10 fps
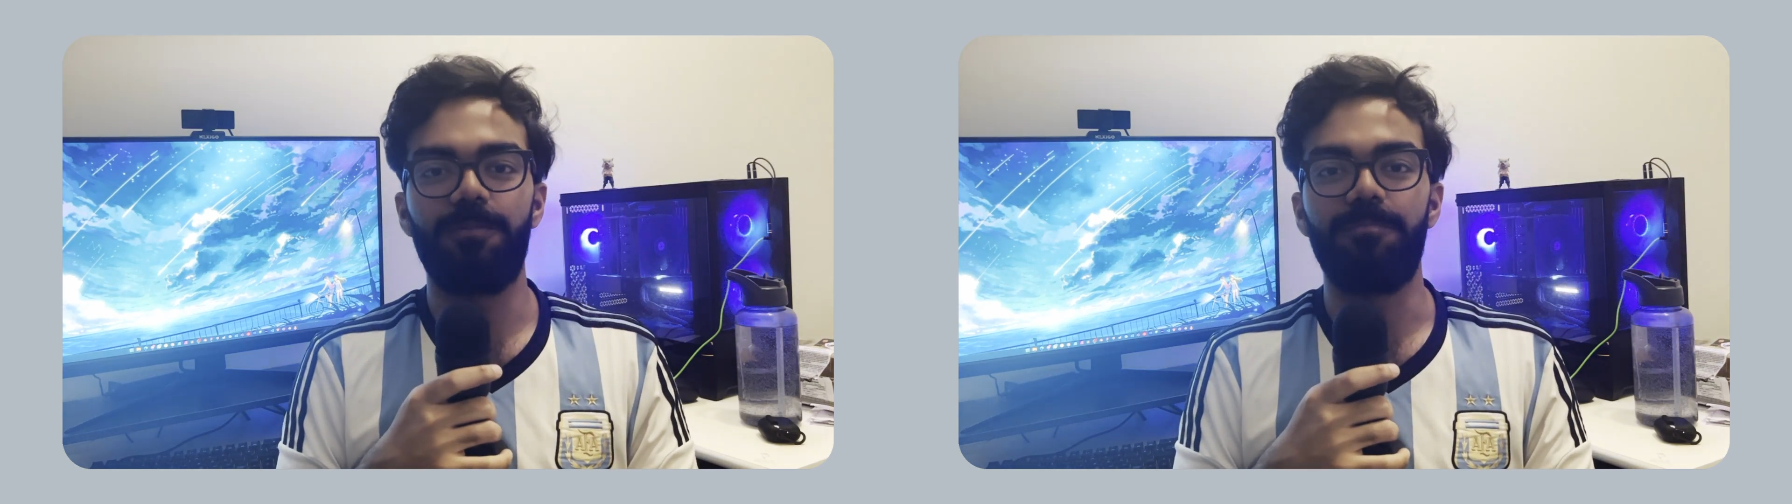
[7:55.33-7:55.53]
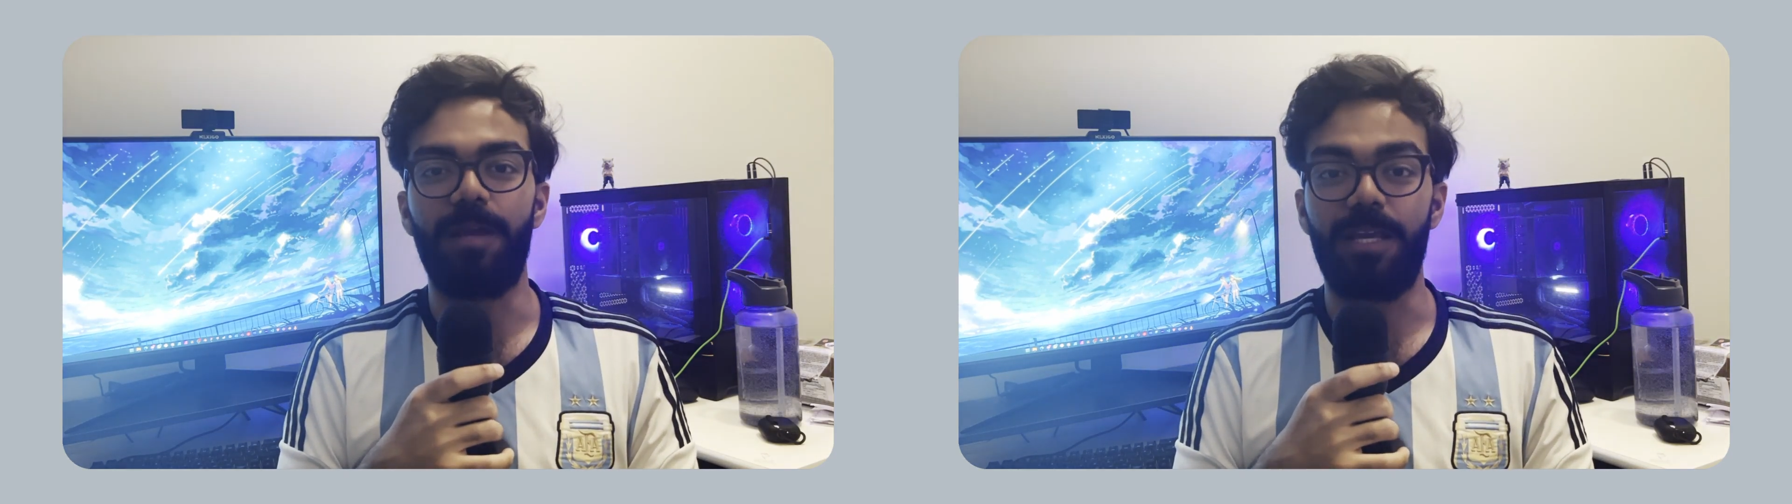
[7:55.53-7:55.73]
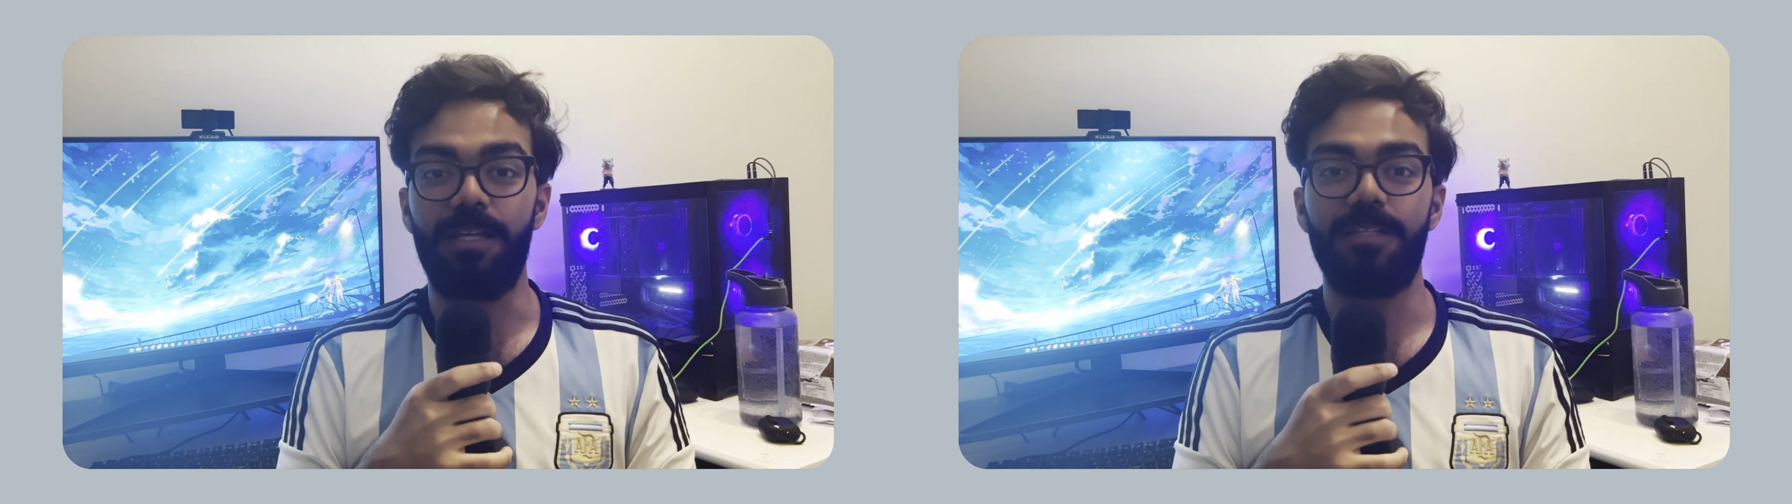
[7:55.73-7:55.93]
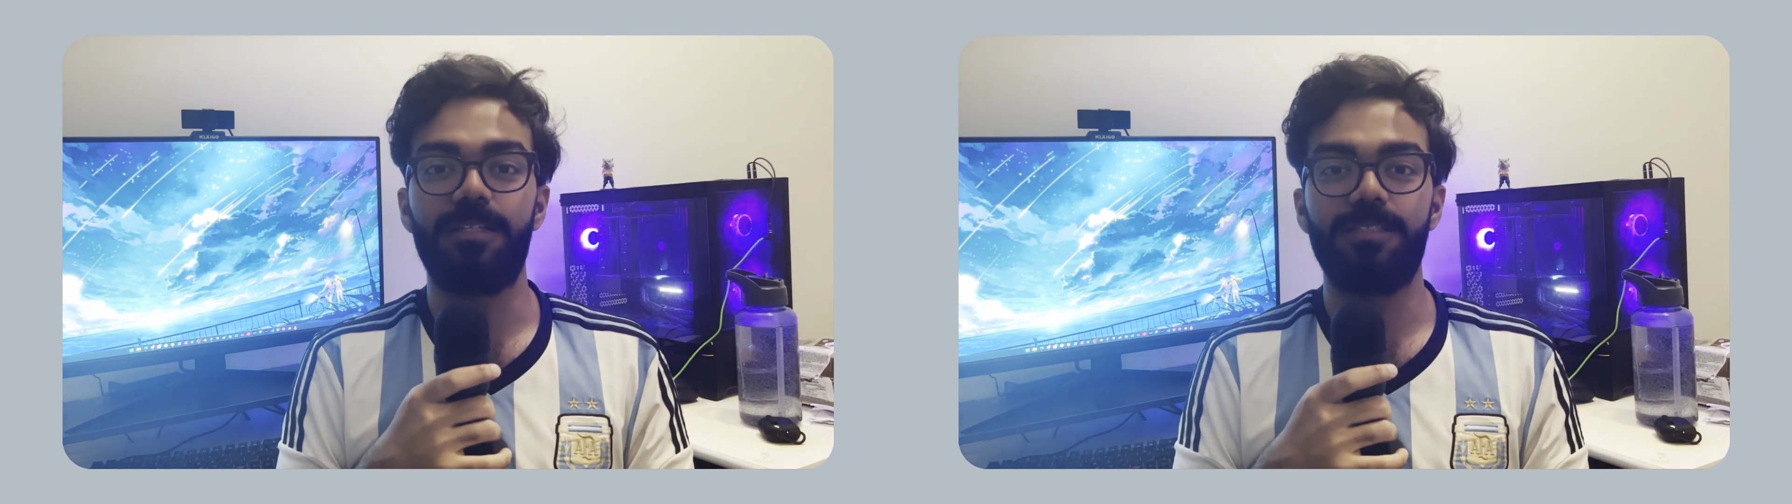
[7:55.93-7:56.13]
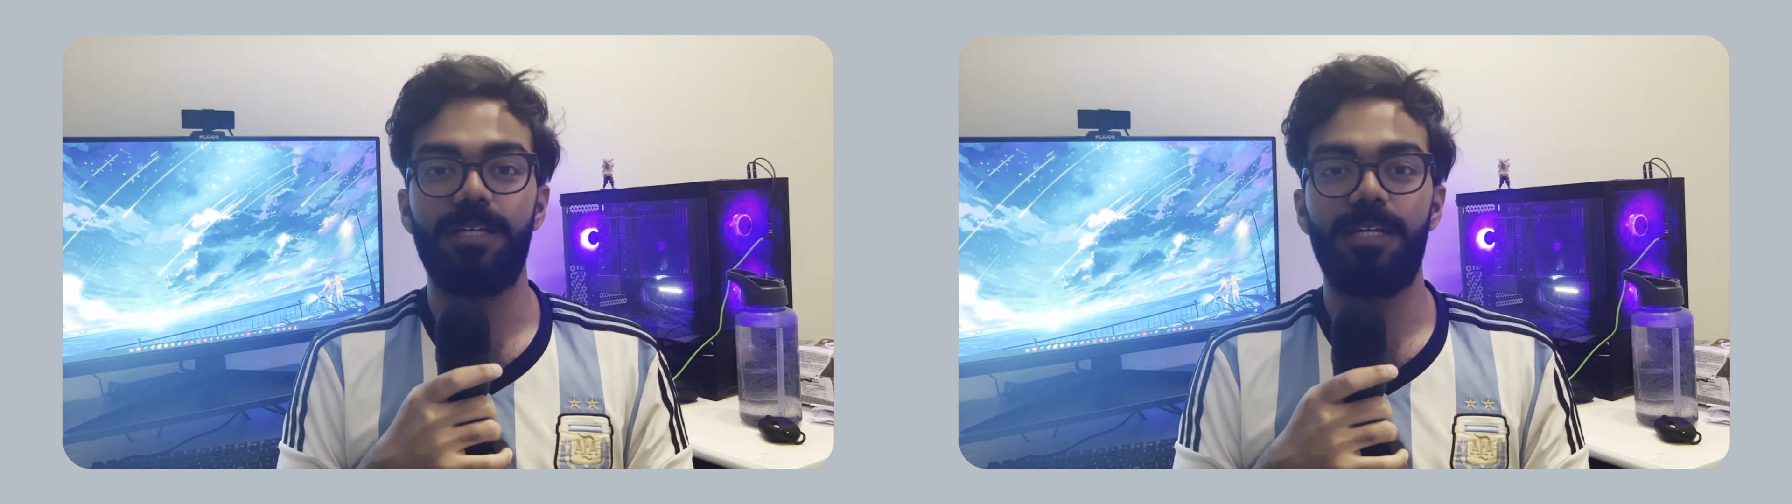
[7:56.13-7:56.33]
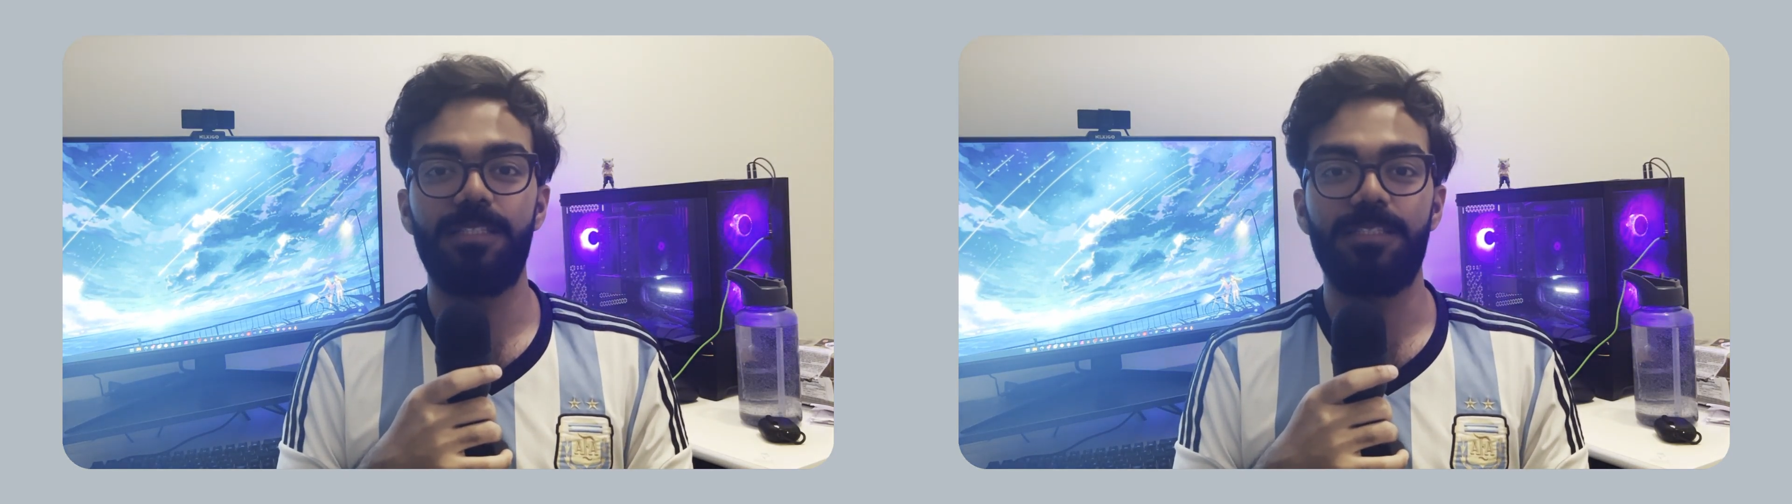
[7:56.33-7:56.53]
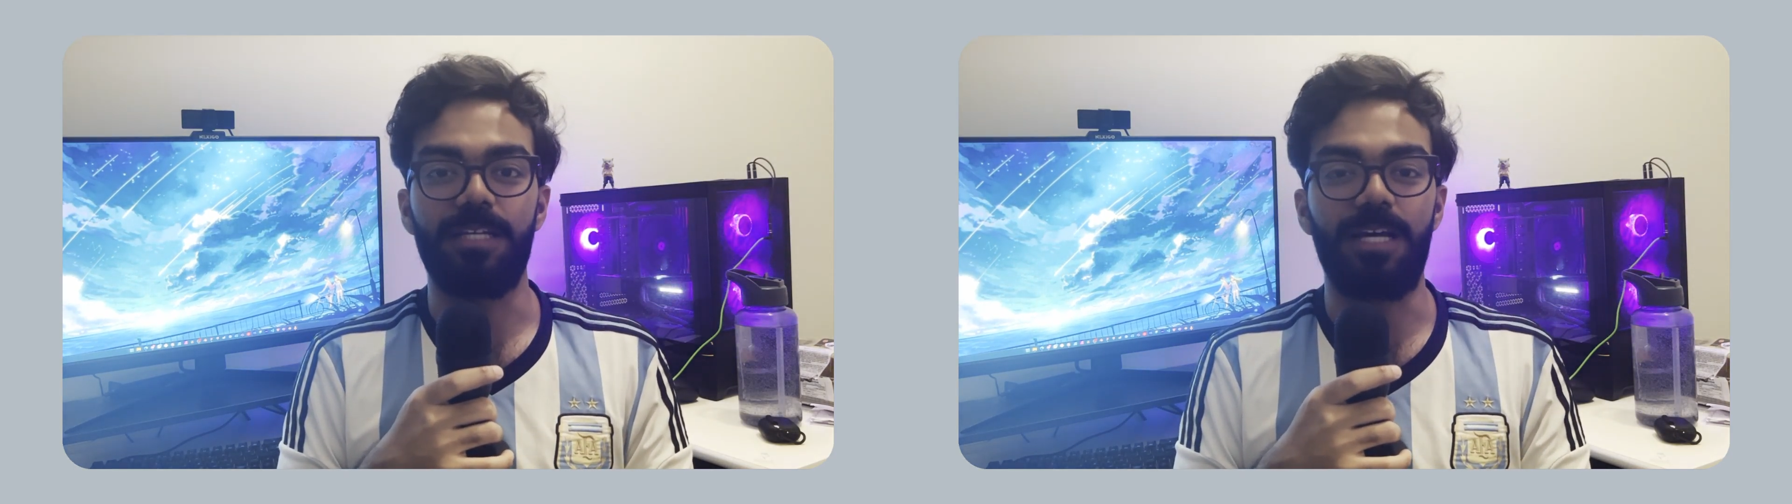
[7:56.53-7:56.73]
making the designs,